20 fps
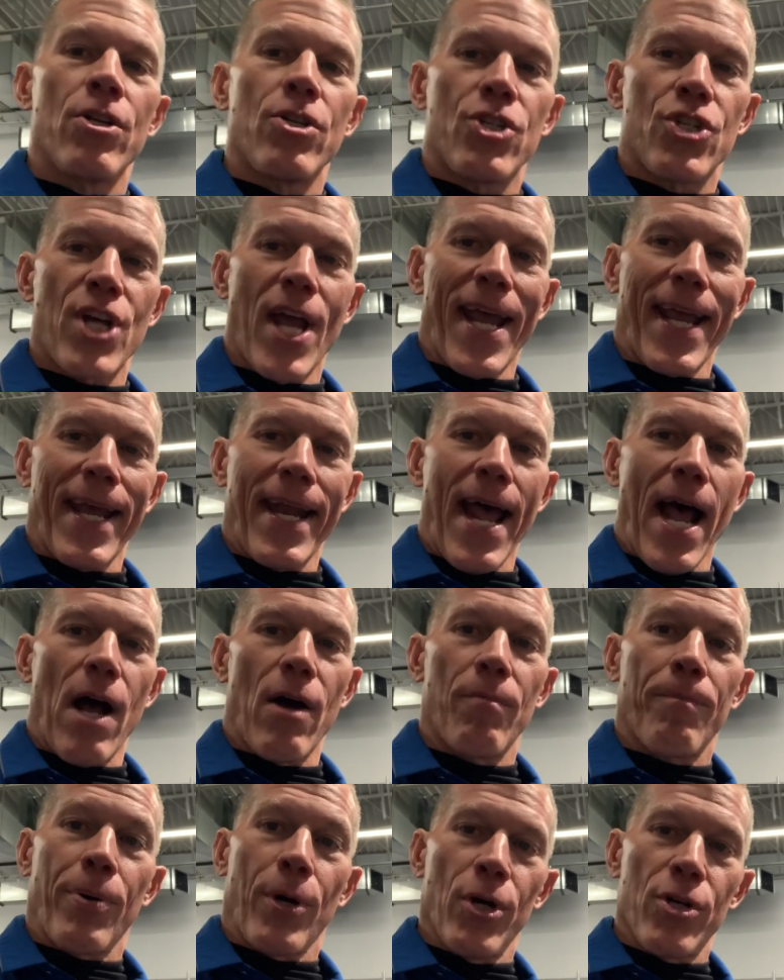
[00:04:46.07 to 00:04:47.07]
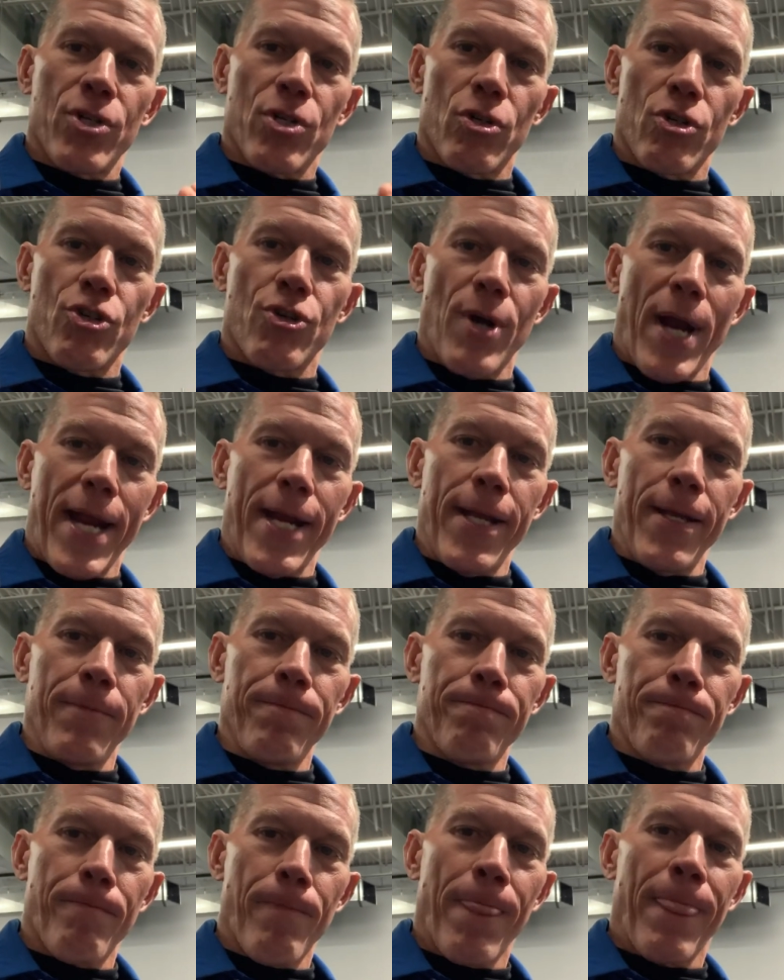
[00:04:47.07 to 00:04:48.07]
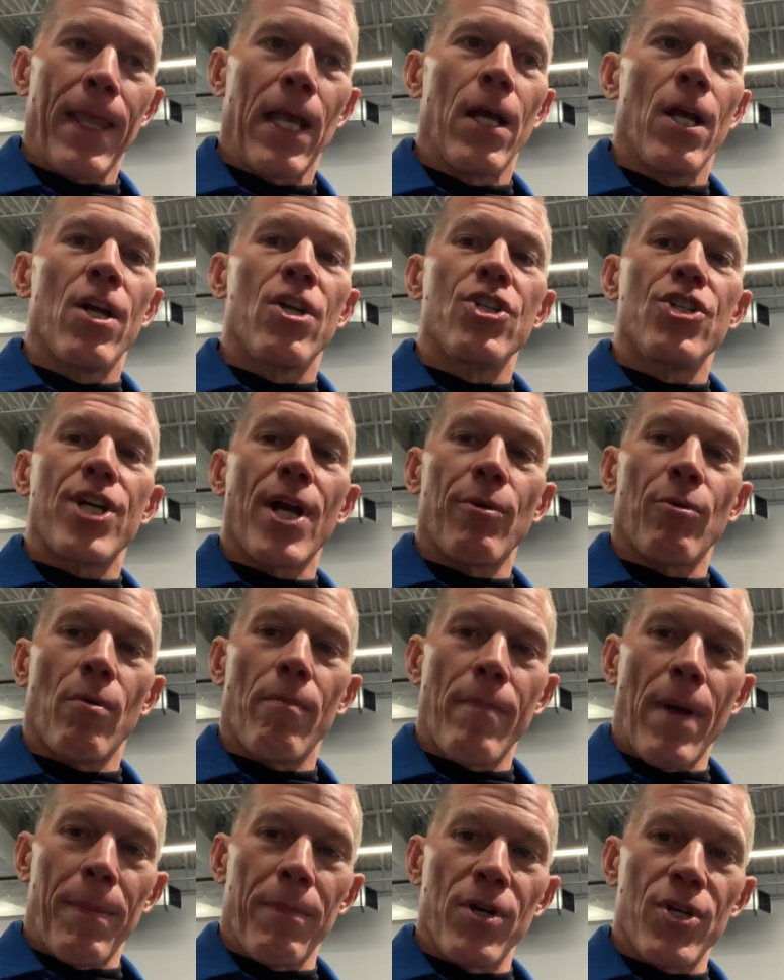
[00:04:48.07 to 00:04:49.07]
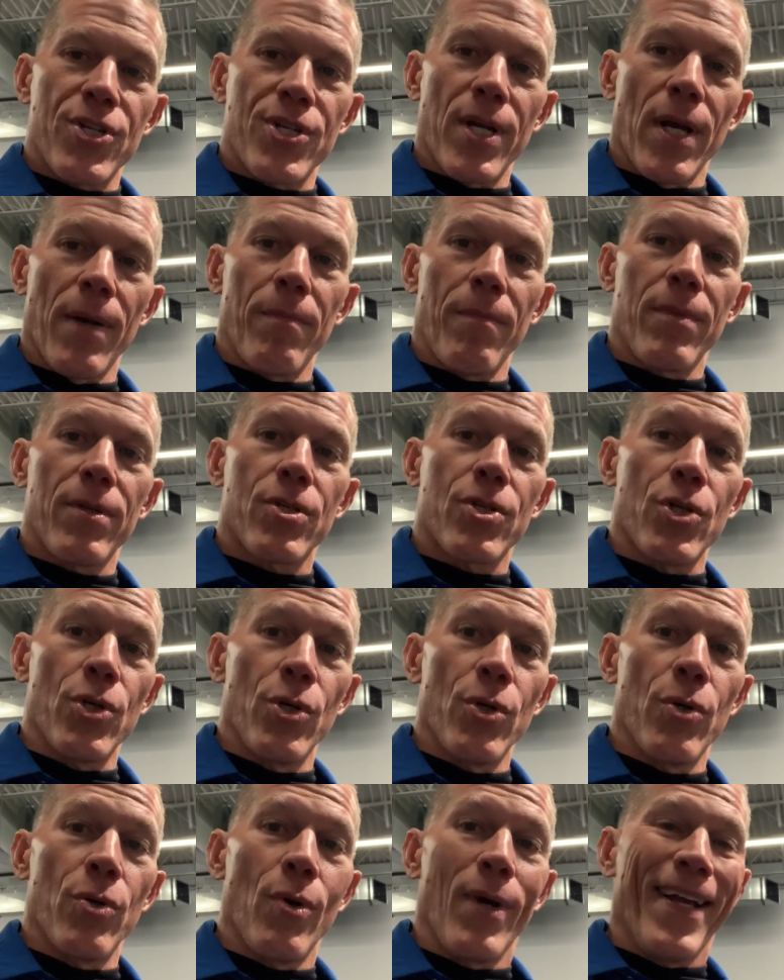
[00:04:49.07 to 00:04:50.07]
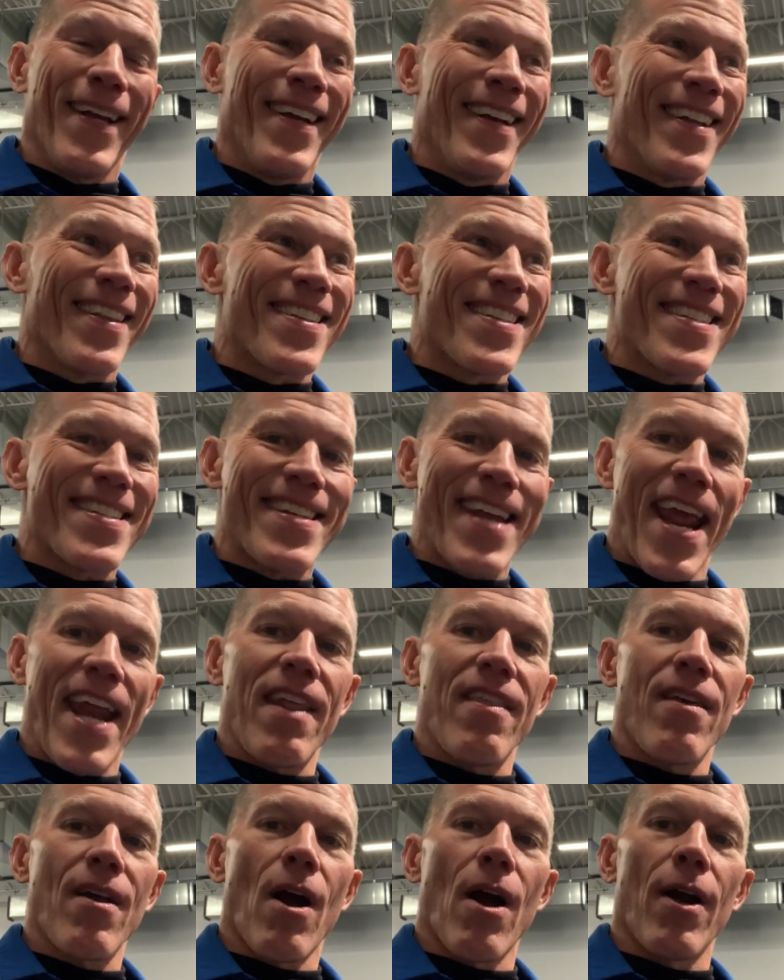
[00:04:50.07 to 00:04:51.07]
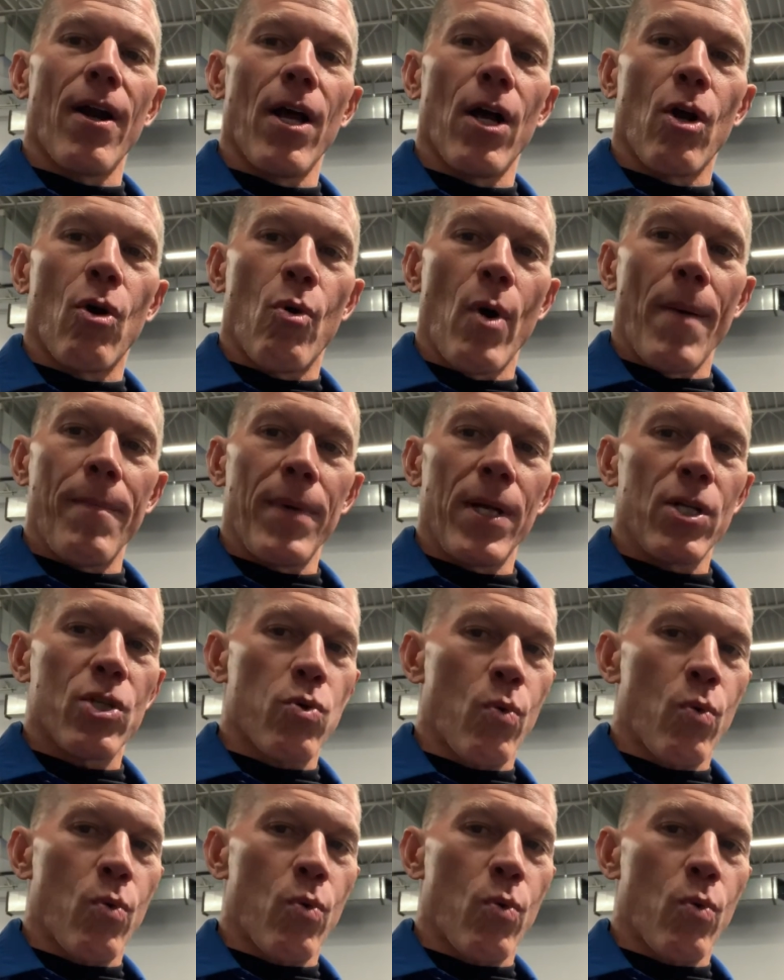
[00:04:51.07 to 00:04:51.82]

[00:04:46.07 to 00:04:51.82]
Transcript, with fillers: Check it out. Personal training, general membership to state of the art equipment,